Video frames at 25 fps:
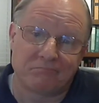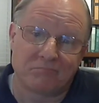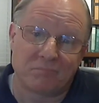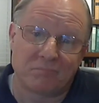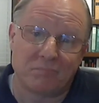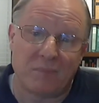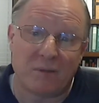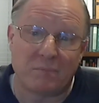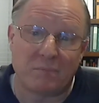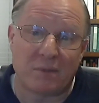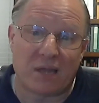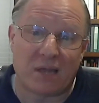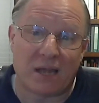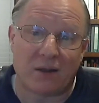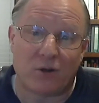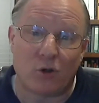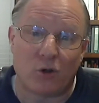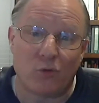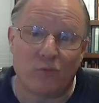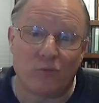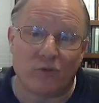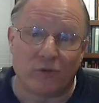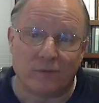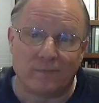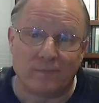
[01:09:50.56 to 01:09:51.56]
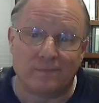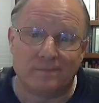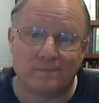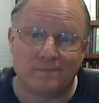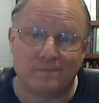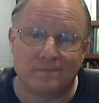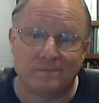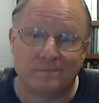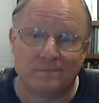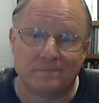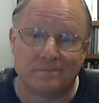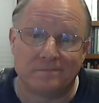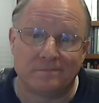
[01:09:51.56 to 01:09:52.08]
made me kind of hopeful.
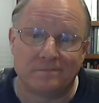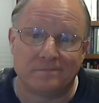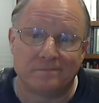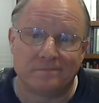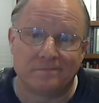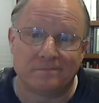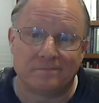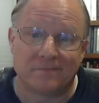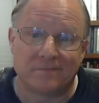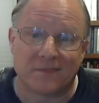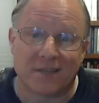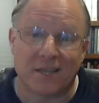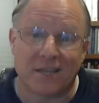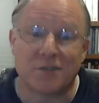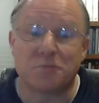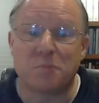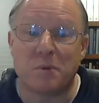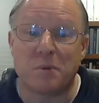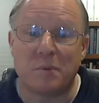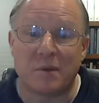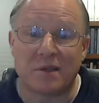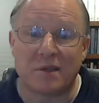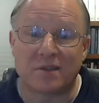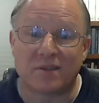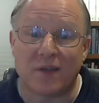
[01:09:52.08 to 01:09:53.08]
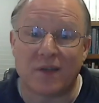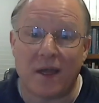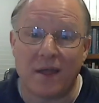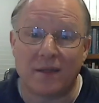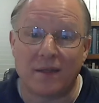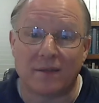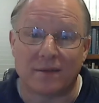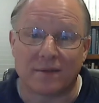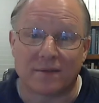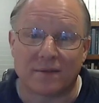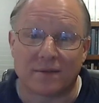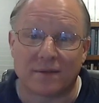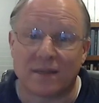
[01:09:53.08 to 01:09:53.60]
Lets me be a
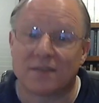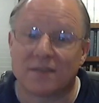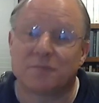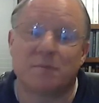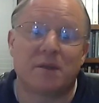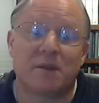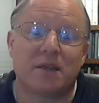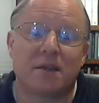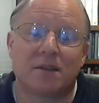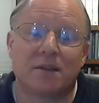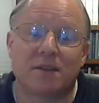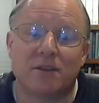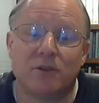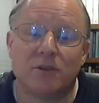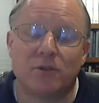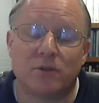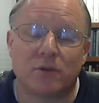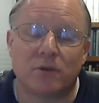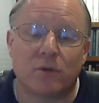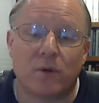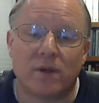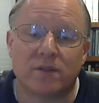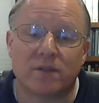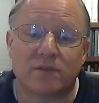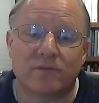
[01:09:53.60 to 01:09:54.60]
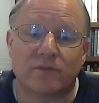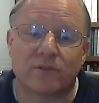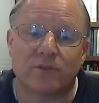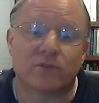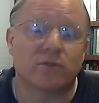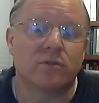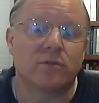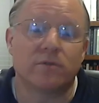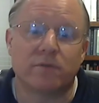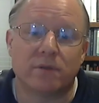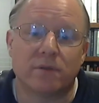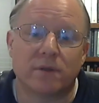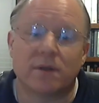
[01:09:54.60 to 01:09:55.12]
scientist. Lets me continue the quest for
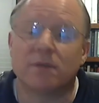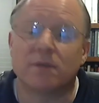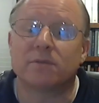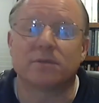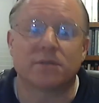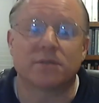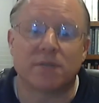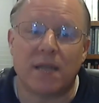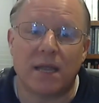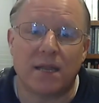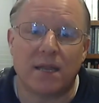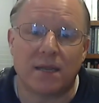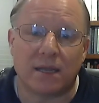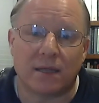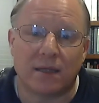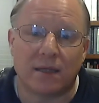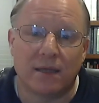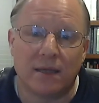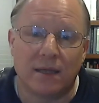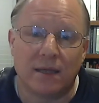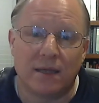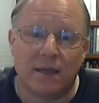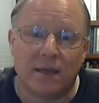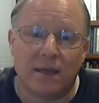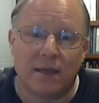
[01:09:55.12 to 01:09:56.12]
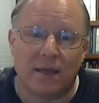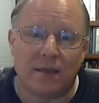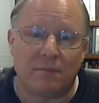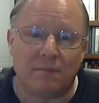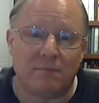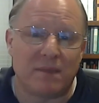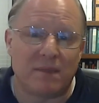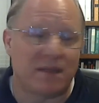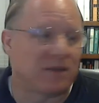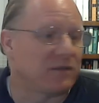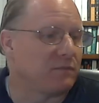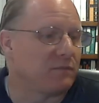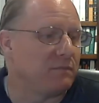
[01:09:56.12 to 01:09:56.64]
truth and understanding. It
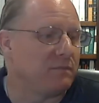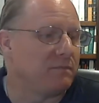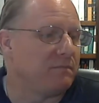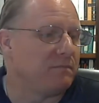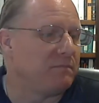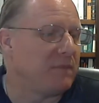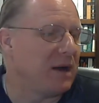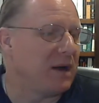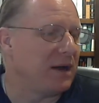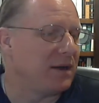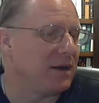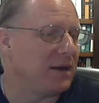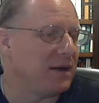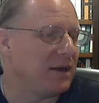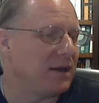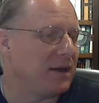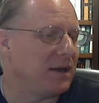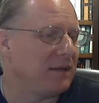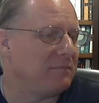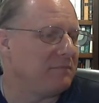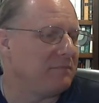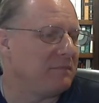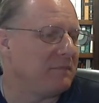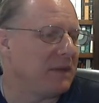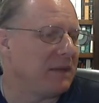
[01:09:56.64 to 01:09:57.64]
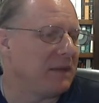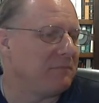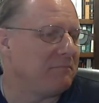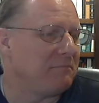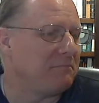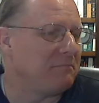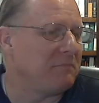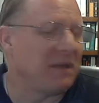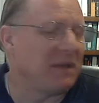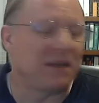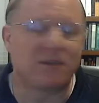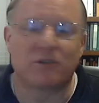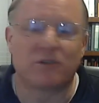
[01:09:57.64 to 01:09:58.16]
makes it
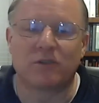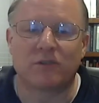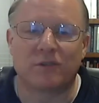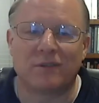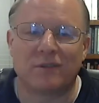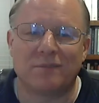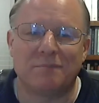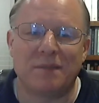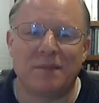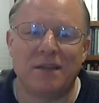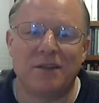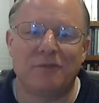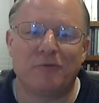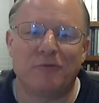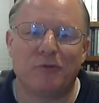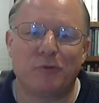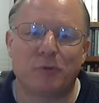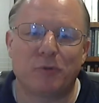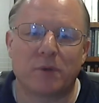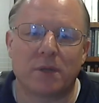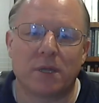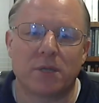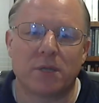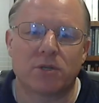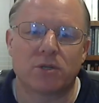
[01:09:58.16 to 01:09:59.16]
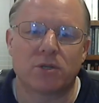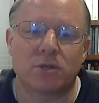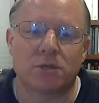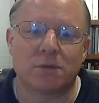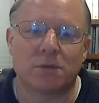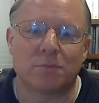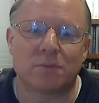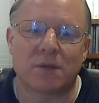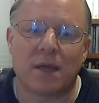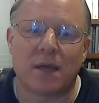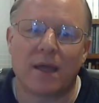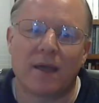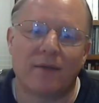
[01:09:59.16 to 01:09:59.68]
makes the meaningful
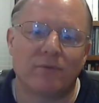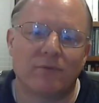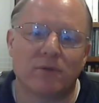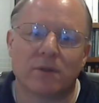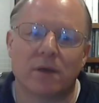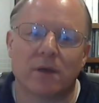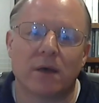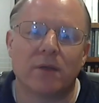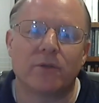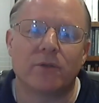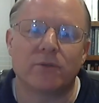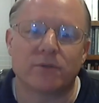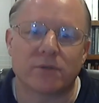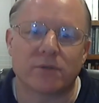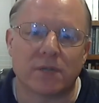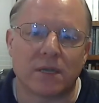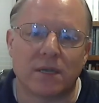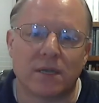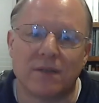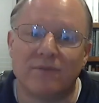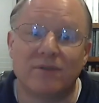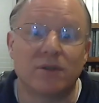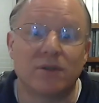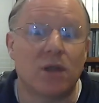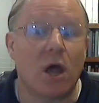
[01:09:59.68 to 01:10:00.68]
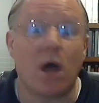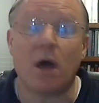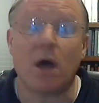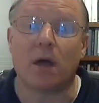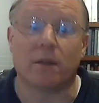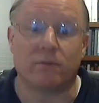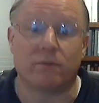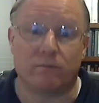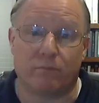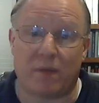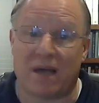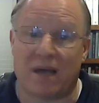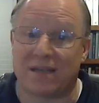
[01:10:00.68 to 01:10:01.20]
relationships I have with others and even God
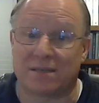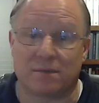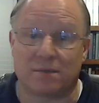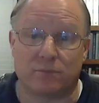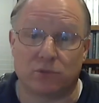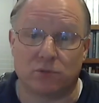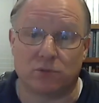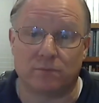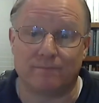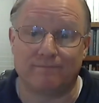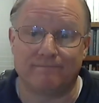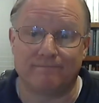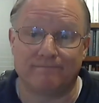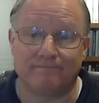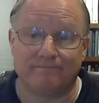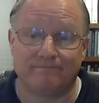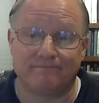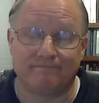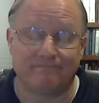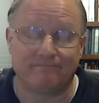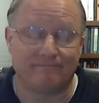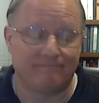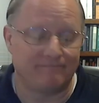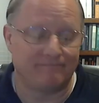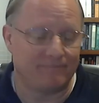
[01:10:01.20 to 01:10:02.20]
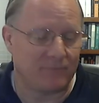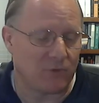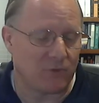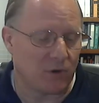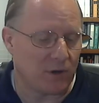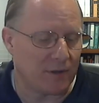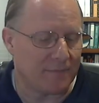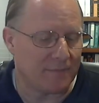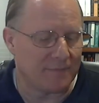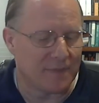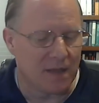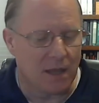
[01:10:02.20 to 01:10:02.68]
possible. Right?